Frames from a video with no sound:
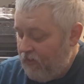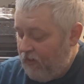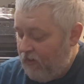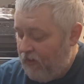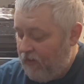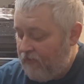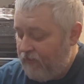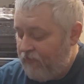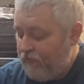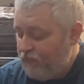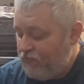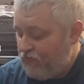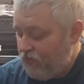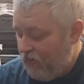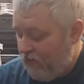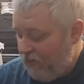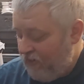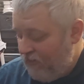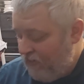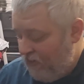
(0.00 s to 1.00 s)
on the
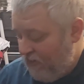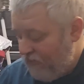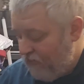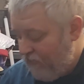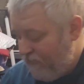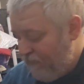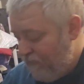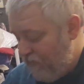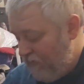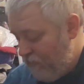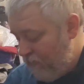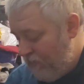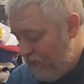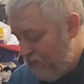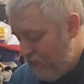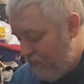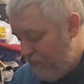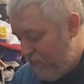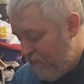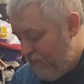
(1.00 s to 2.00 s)
dryer on the
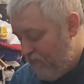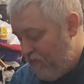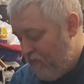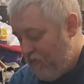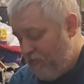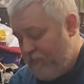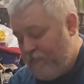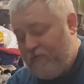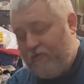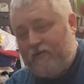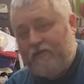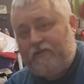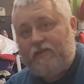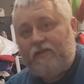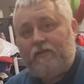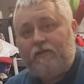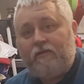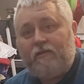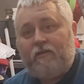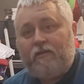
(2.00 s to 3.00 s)
filament before
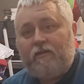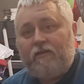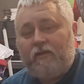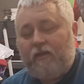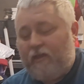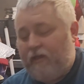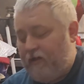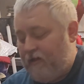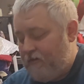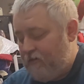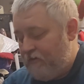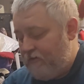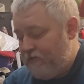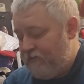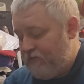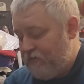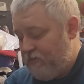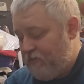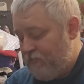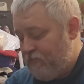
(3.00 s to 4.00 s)
printing, and it
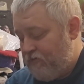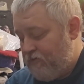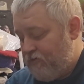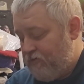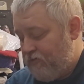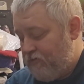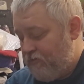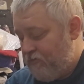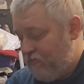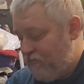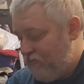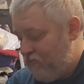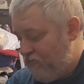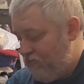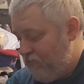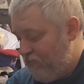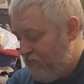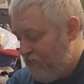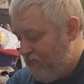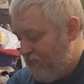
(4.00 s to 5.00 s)
seems
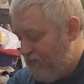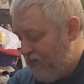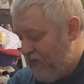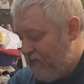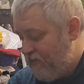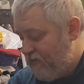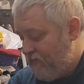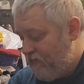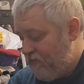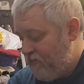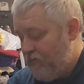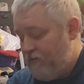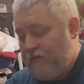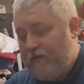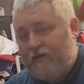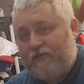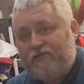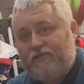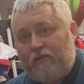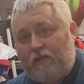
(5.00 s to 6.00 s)
to prevent a little
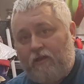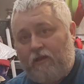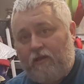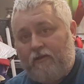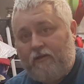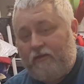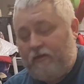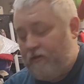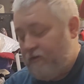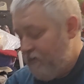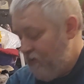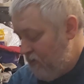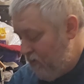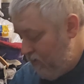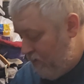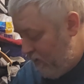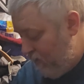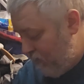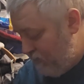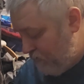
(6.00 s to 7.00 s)
less clogging
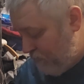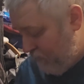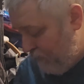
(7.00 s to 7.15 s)
as